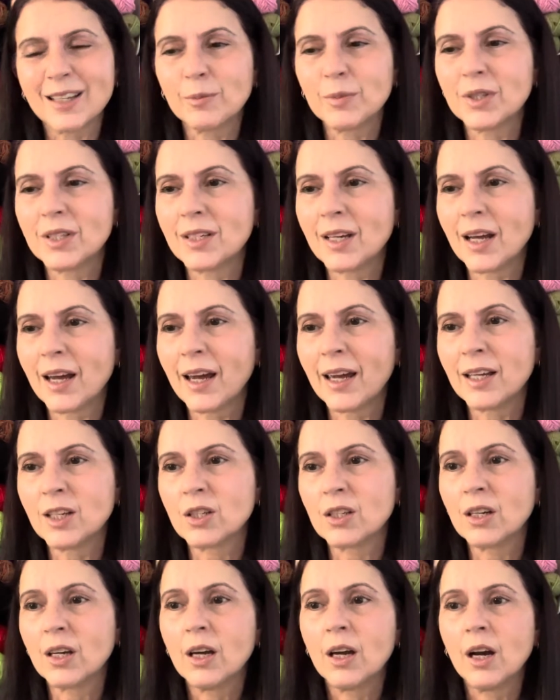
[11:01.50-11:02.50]

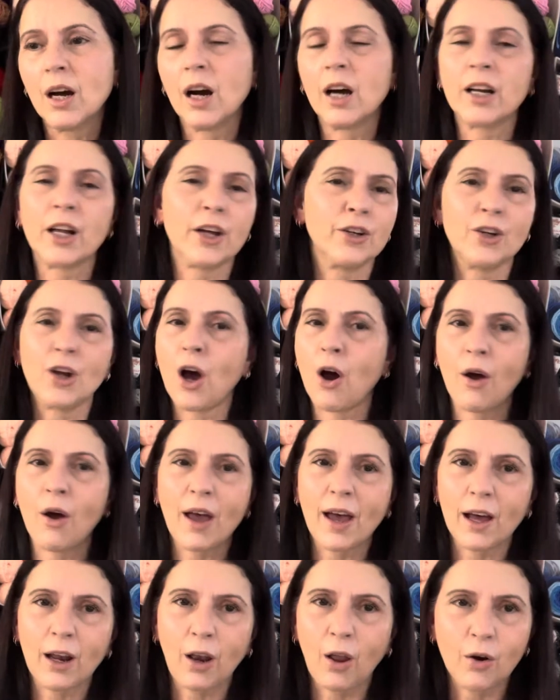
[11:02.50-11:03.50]
stage. I don't know
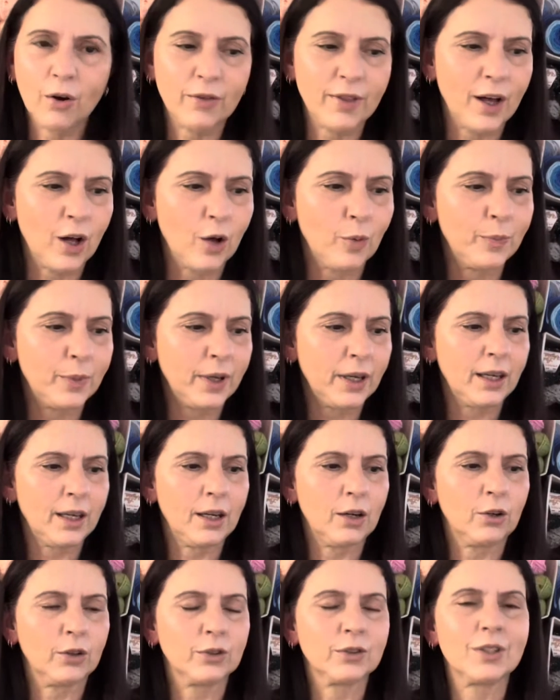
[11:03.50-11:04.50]
how long they'll
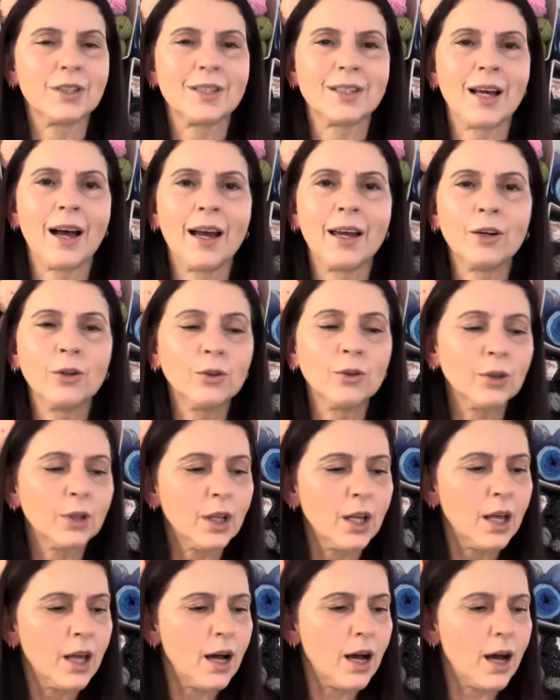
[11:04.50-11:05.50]
be on sale,
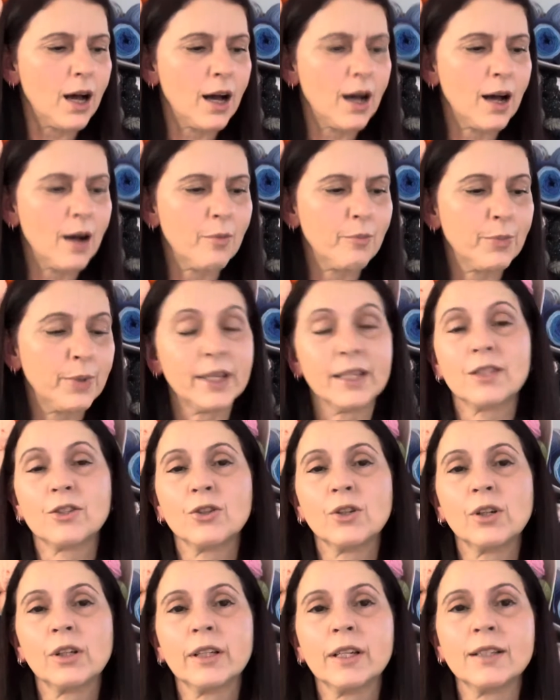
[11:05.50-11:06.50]
but it
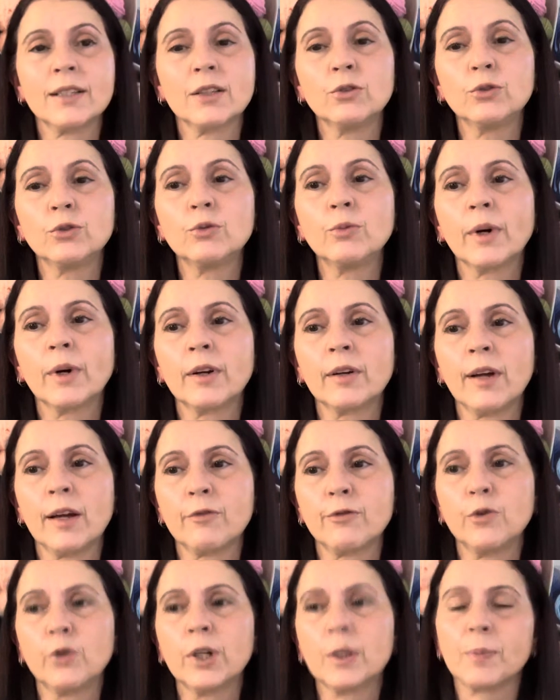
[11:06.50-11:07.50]
certainly is a good one at
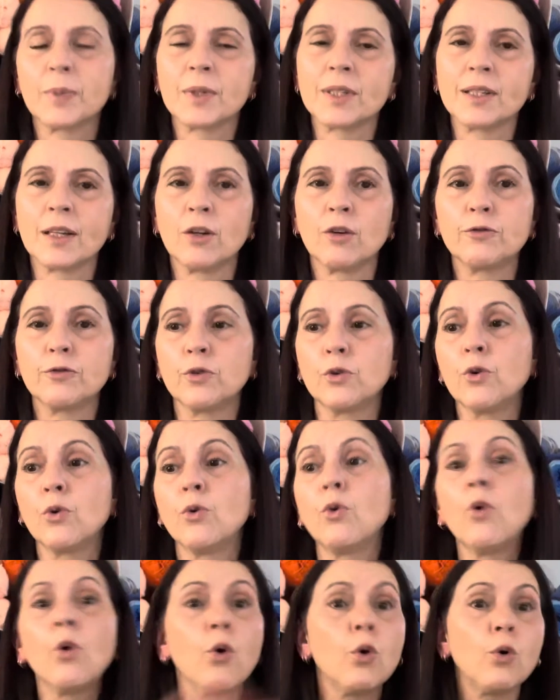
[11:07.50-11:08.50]
40% off for
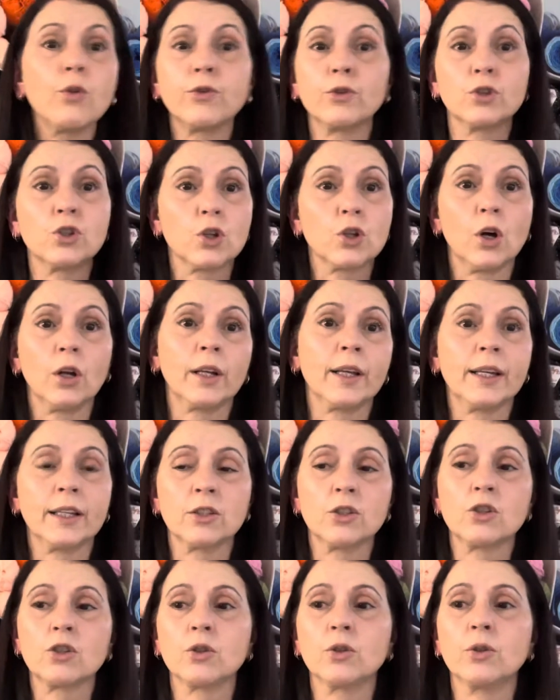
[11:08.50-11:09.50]
all the Jolly
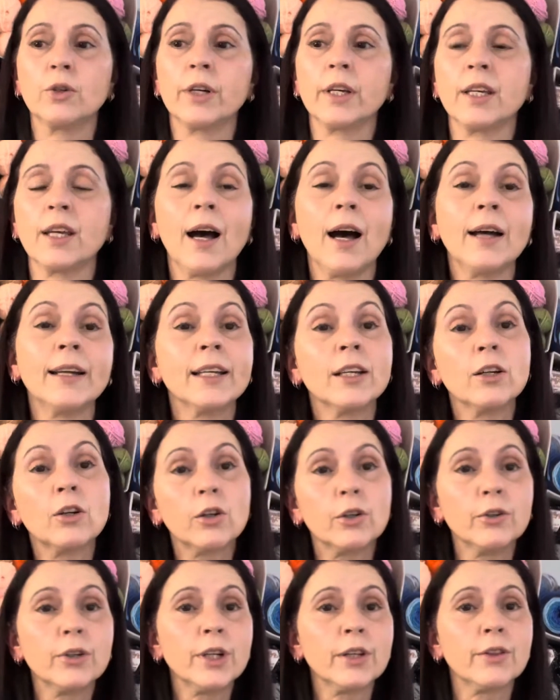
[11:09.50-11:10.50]
and Joy yarn,
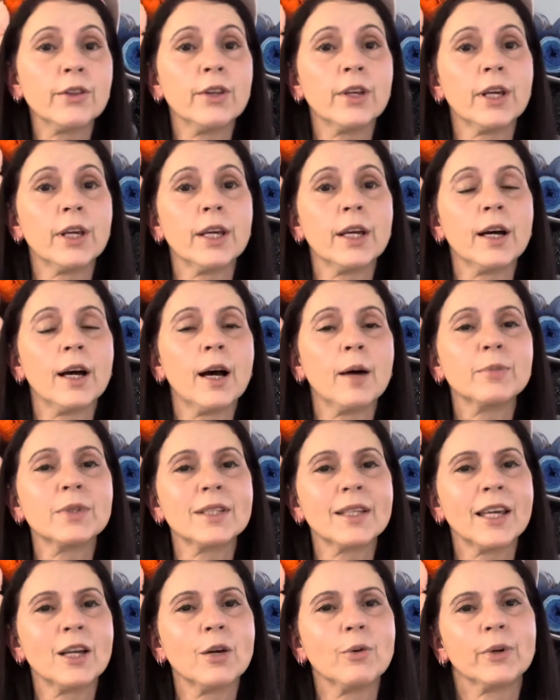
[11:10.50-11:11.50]
including the
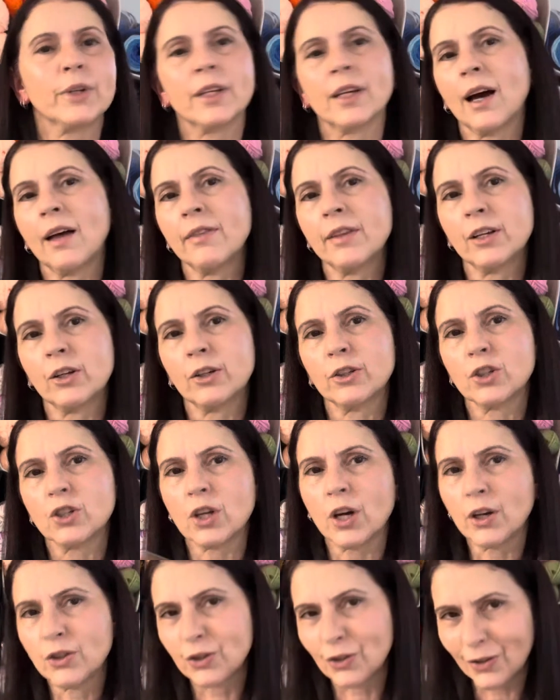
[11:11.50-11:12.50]
sequin yarn that I
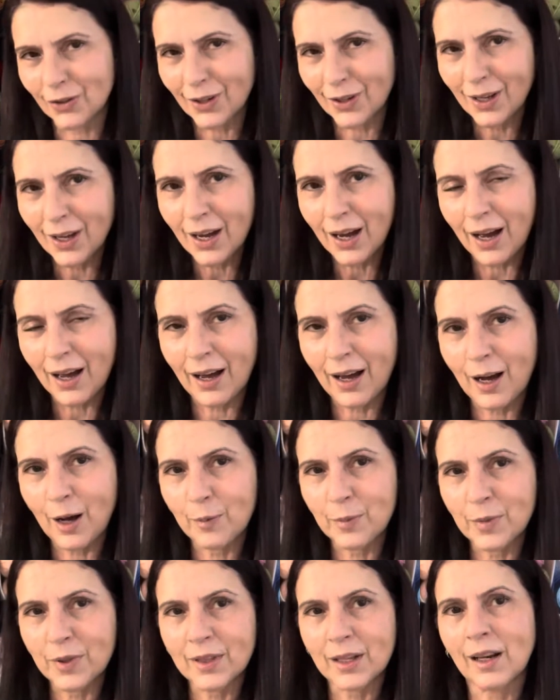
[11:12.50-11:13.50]
showed you
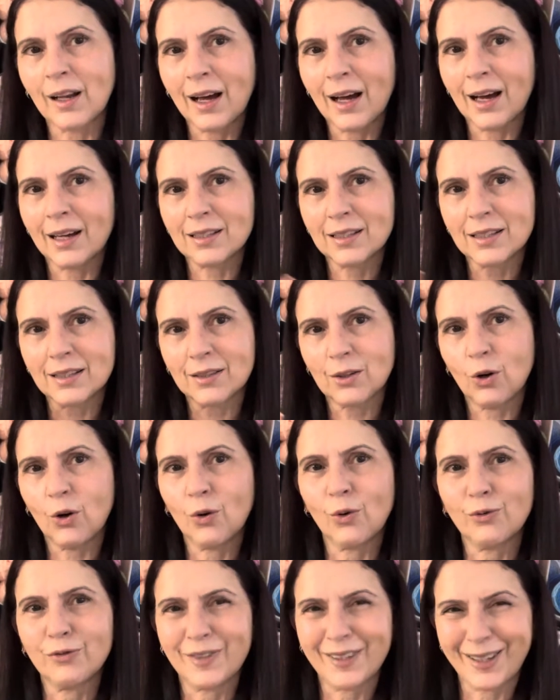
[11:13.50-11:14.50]
in the last
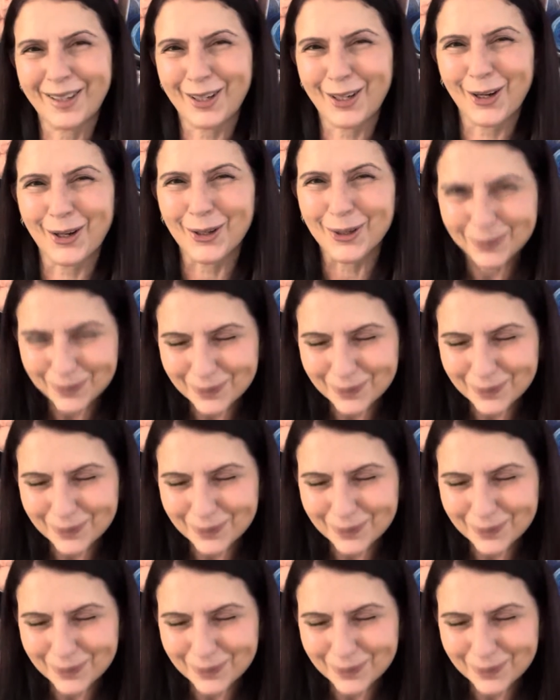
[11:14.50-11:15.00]
haul video.